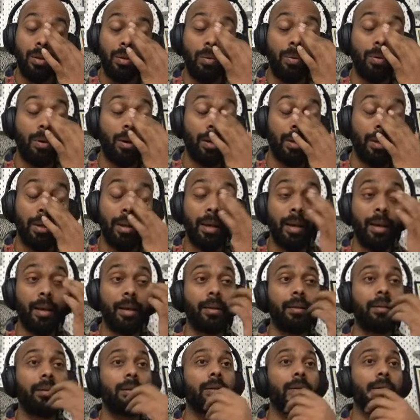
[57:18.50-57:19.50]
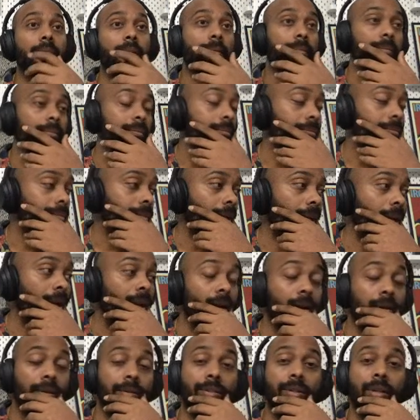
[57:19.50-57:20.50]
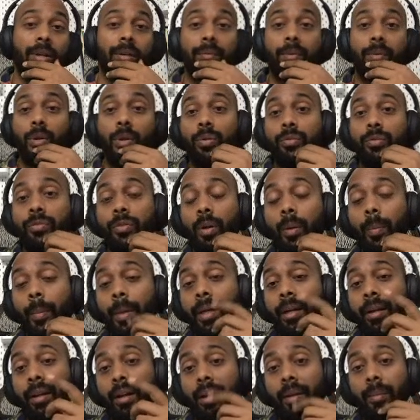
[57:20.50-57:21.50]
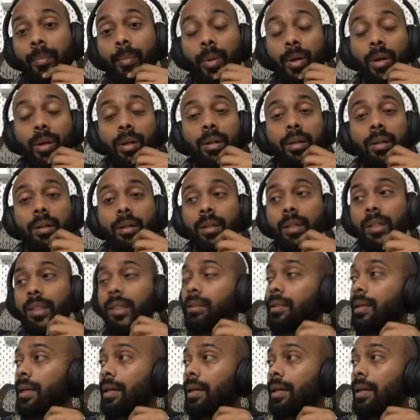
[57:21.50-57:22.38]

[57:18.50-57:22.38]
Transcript: one hand. And I also have to look for my tripod